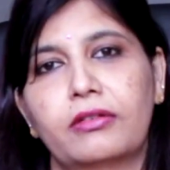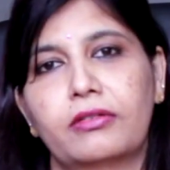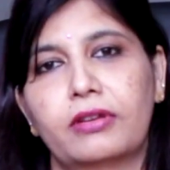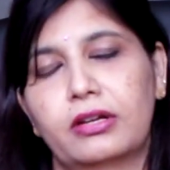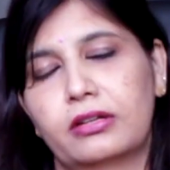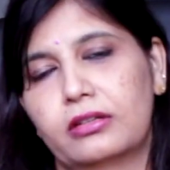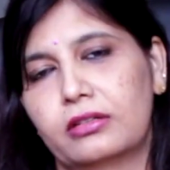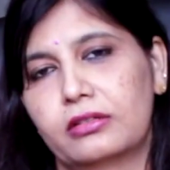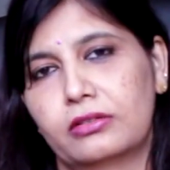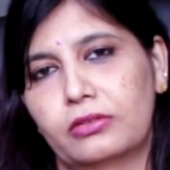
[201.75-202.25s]

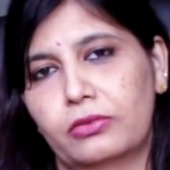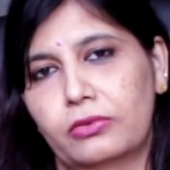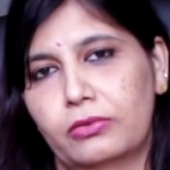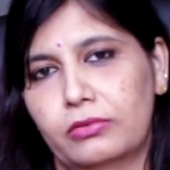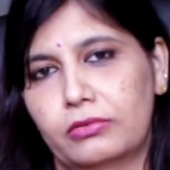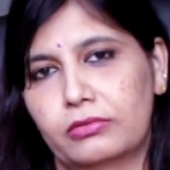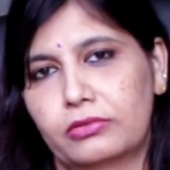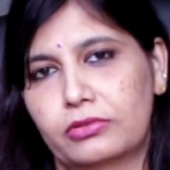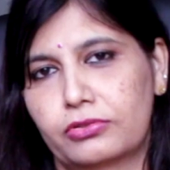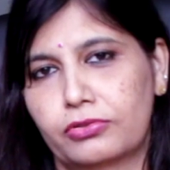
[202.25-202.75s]
uh,
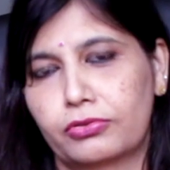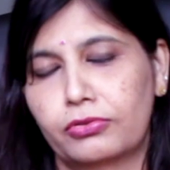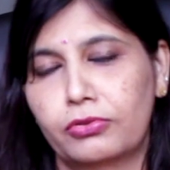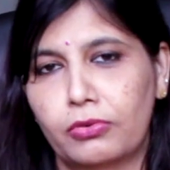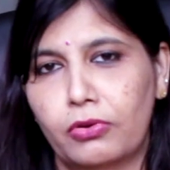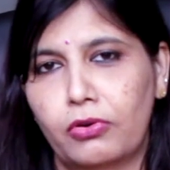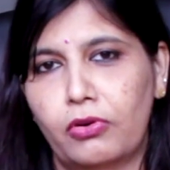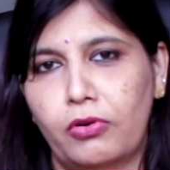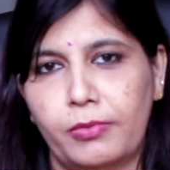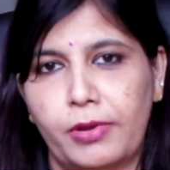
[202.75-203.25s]
know to
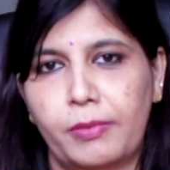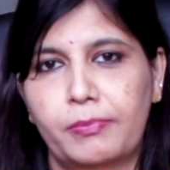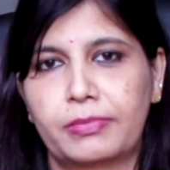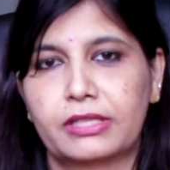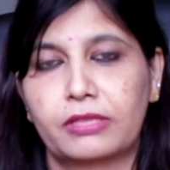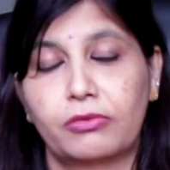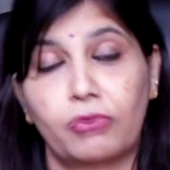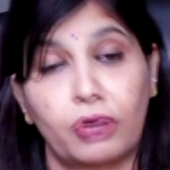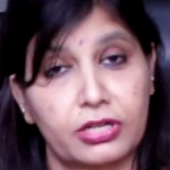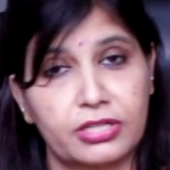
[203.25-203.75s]
know
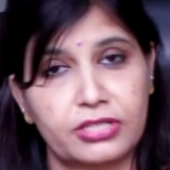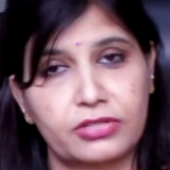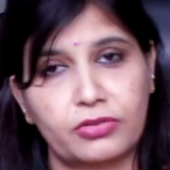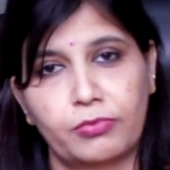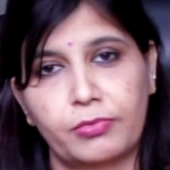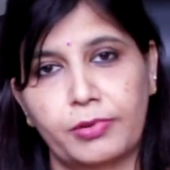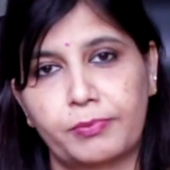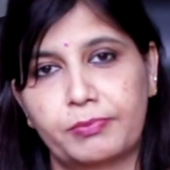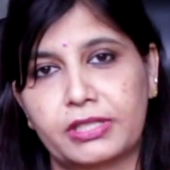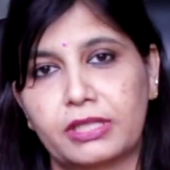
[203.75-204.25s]
homeopathy, what is
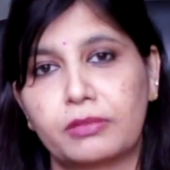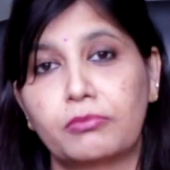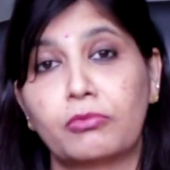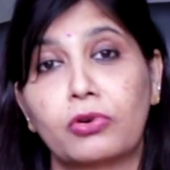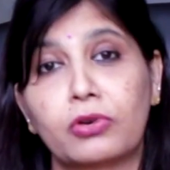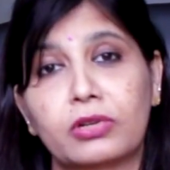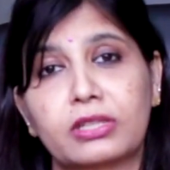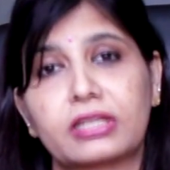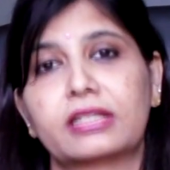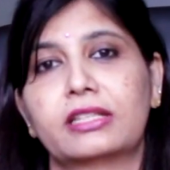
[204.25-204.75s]
homeopathy,
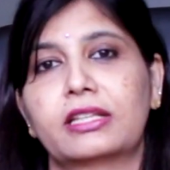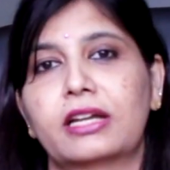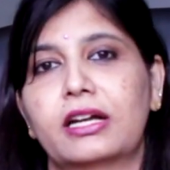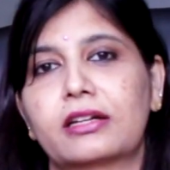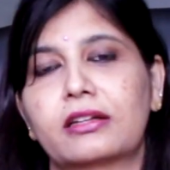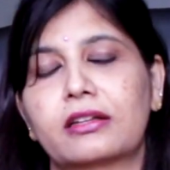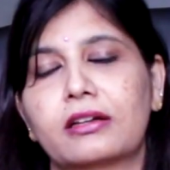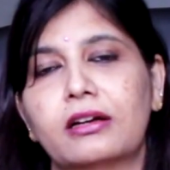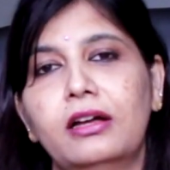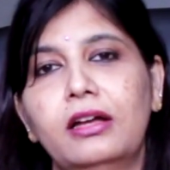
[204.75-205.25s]
more than
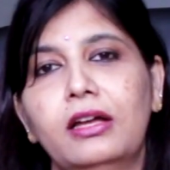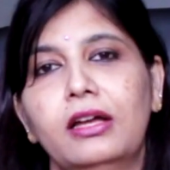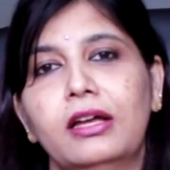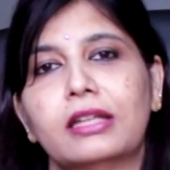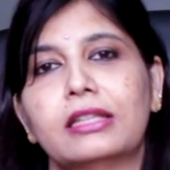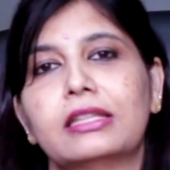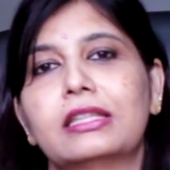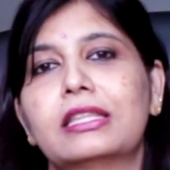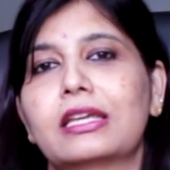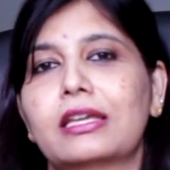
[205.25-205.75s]
that,
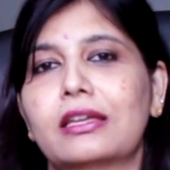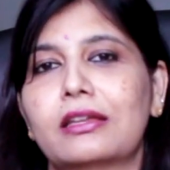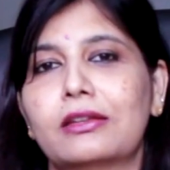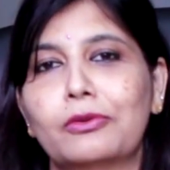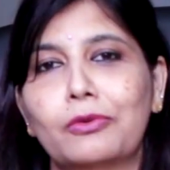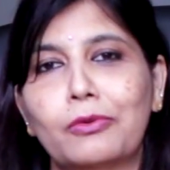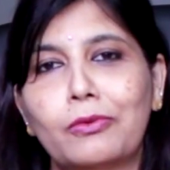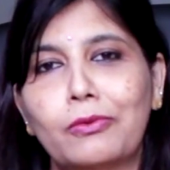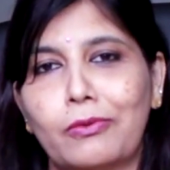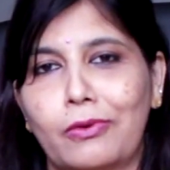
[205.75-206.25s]
they
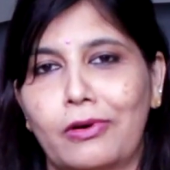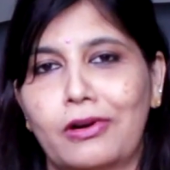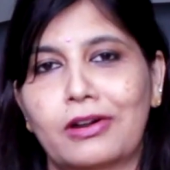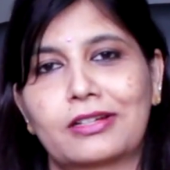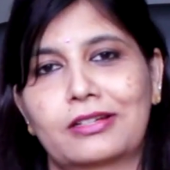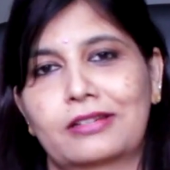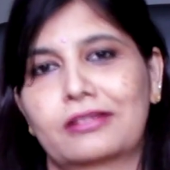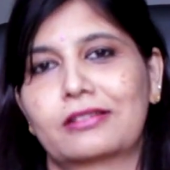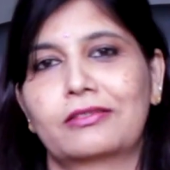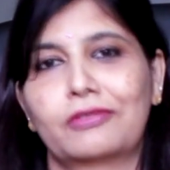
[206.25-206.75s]
know
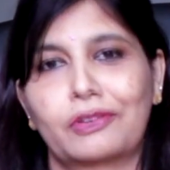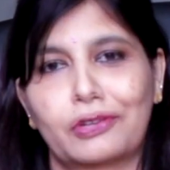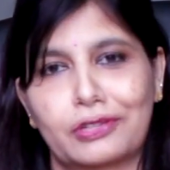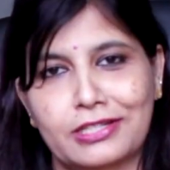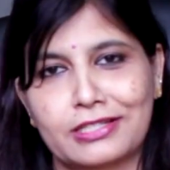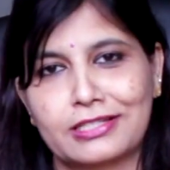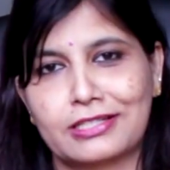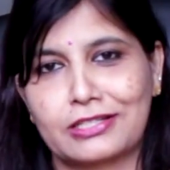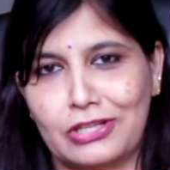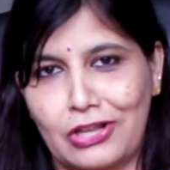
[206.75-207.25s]
what
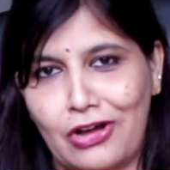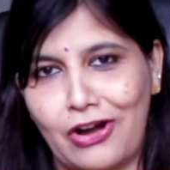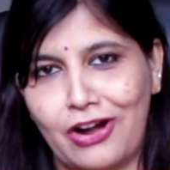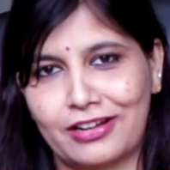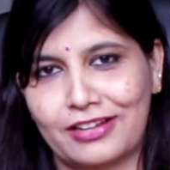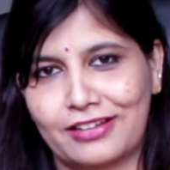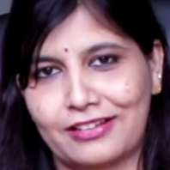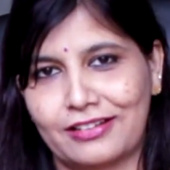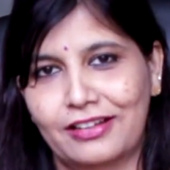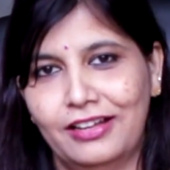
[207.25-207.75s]
what is
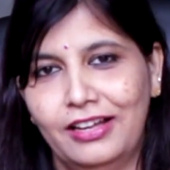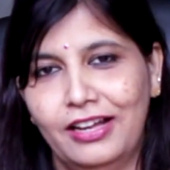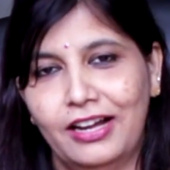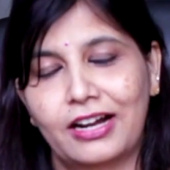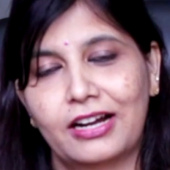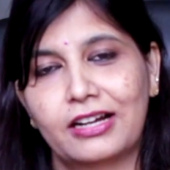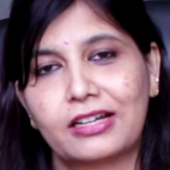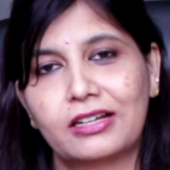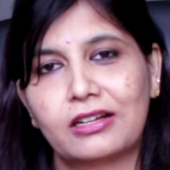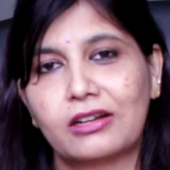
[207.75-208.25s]
not,
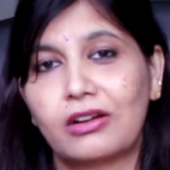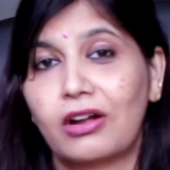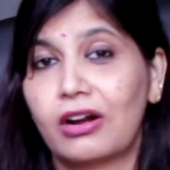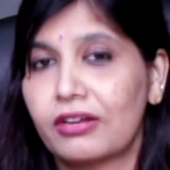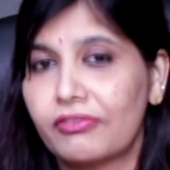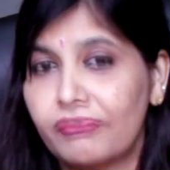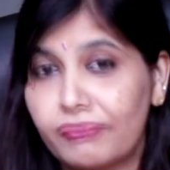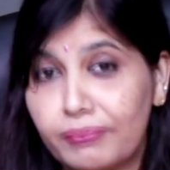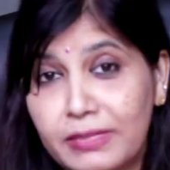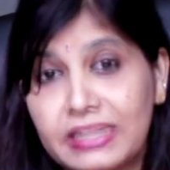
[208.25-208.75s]
and
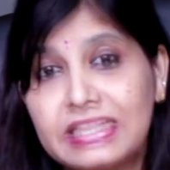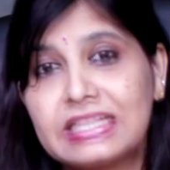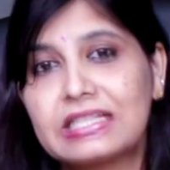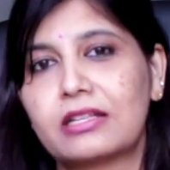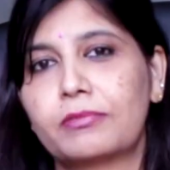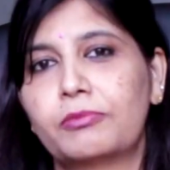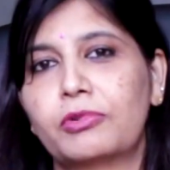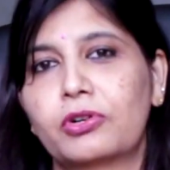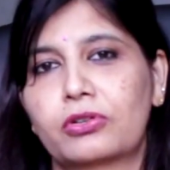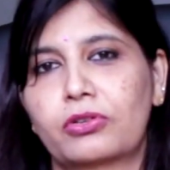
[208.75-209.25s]
lot of
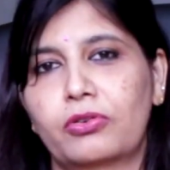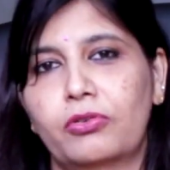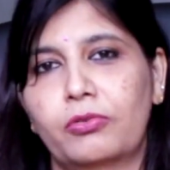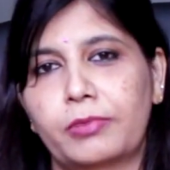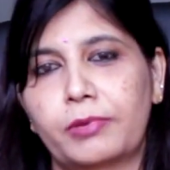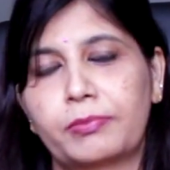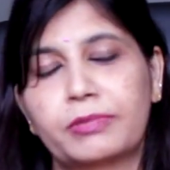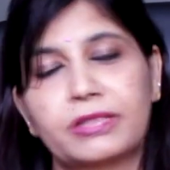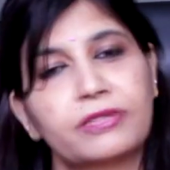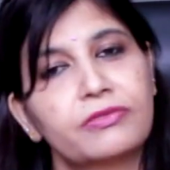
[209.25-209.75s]
myths about
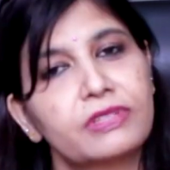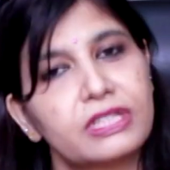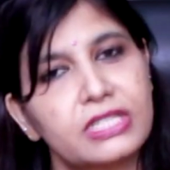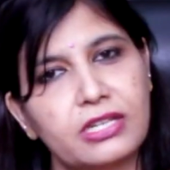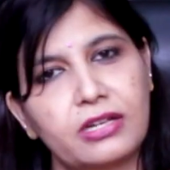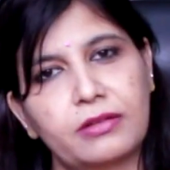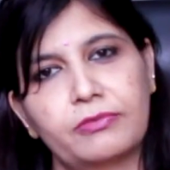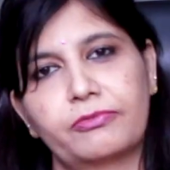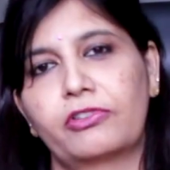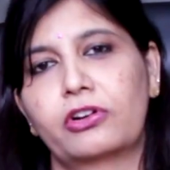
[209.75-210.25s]
homeopathy,
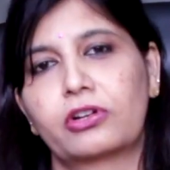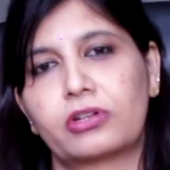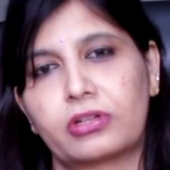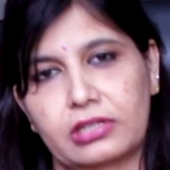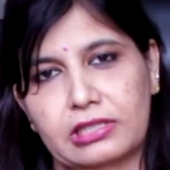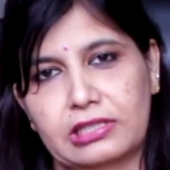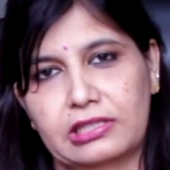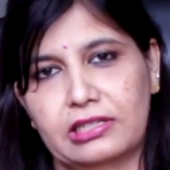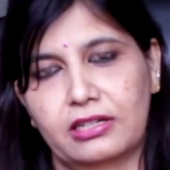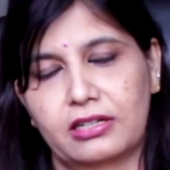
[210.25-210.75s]
which I want
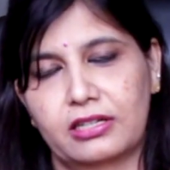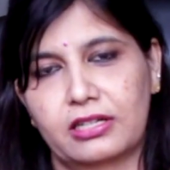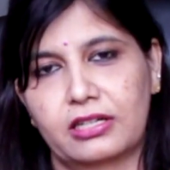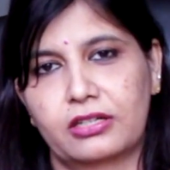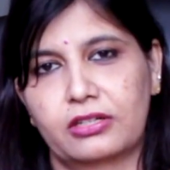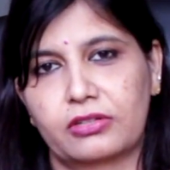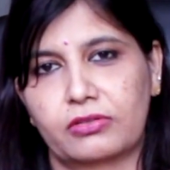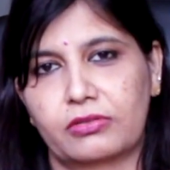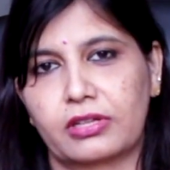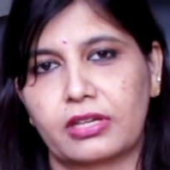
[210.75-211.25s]
to clear
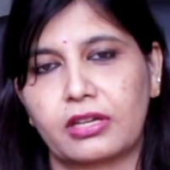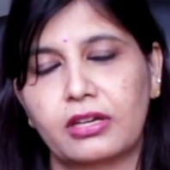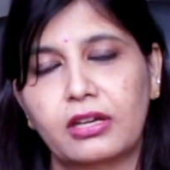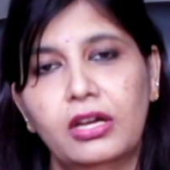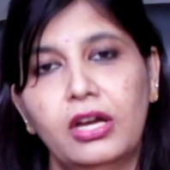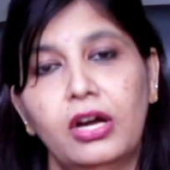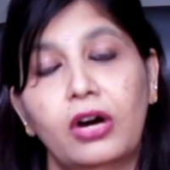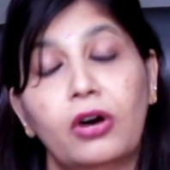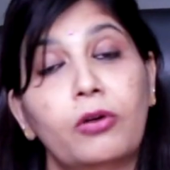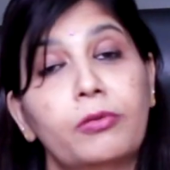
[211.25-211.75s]
it today.
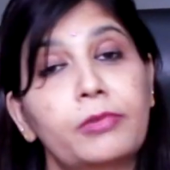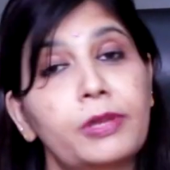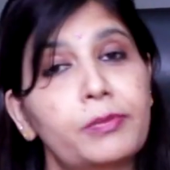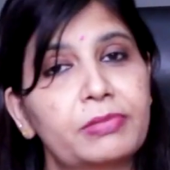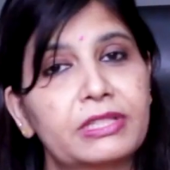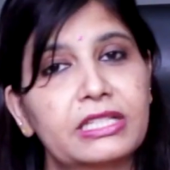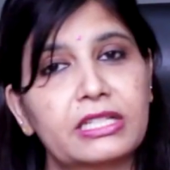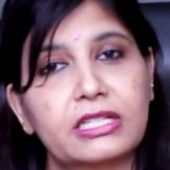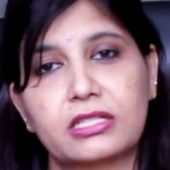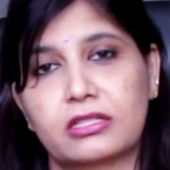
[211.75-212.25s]

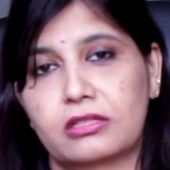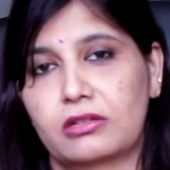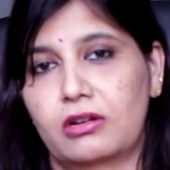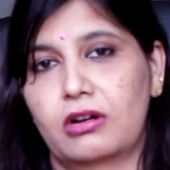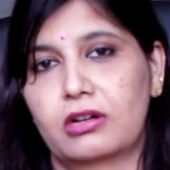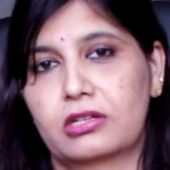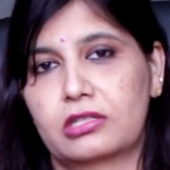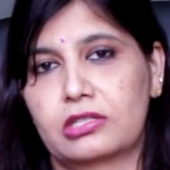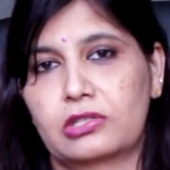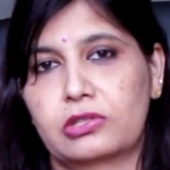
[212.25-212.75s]
Homeopathy is
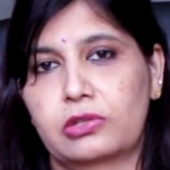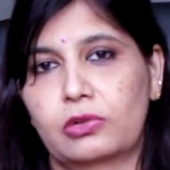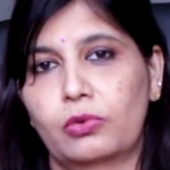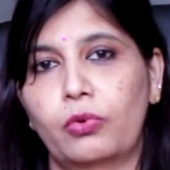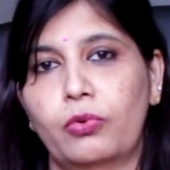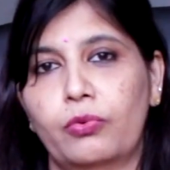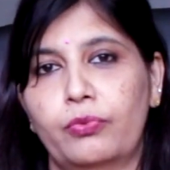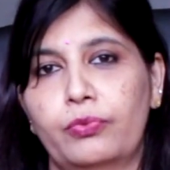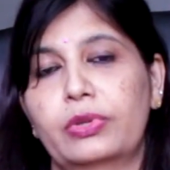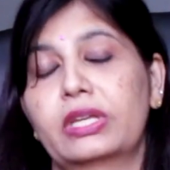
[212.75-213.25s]
not
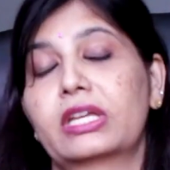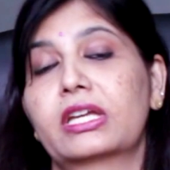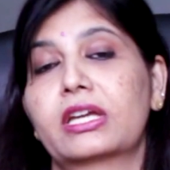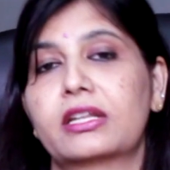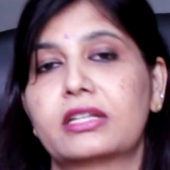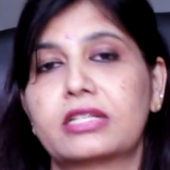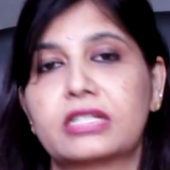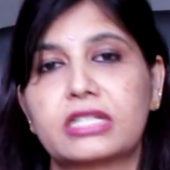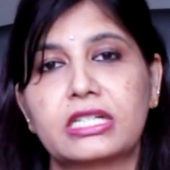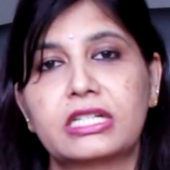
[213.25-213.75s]
slow. We
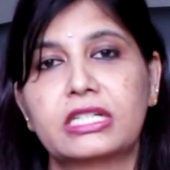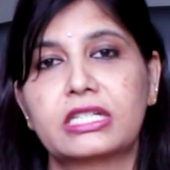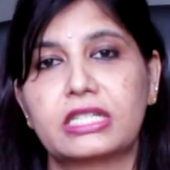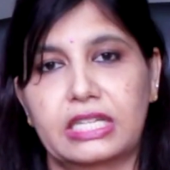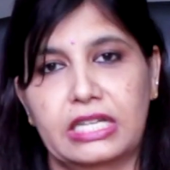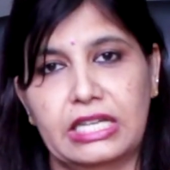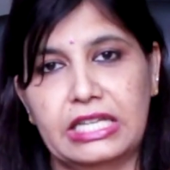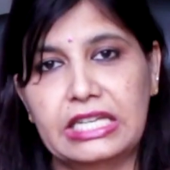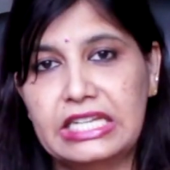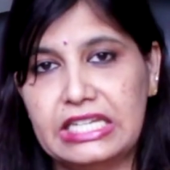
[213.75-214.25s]
can treat
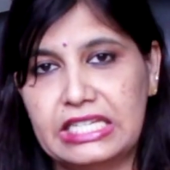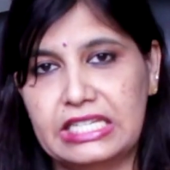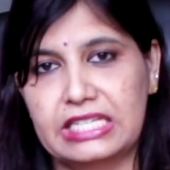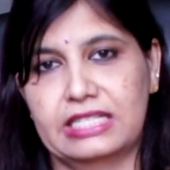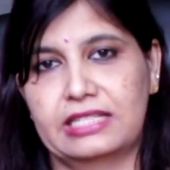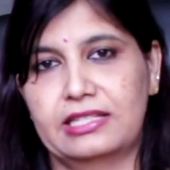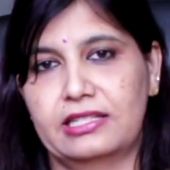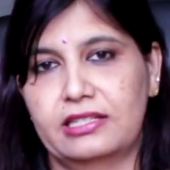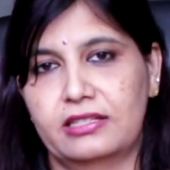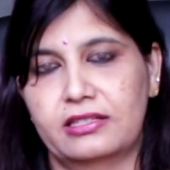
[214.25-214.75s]
any
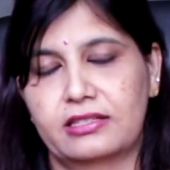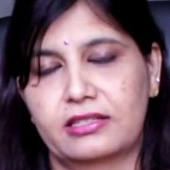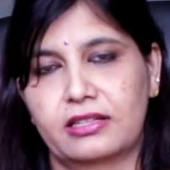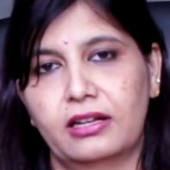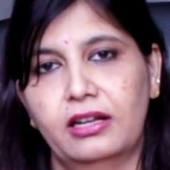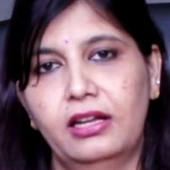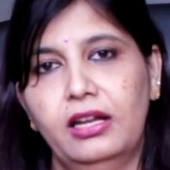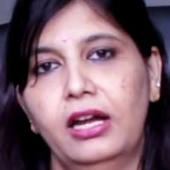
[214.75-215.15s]
disease.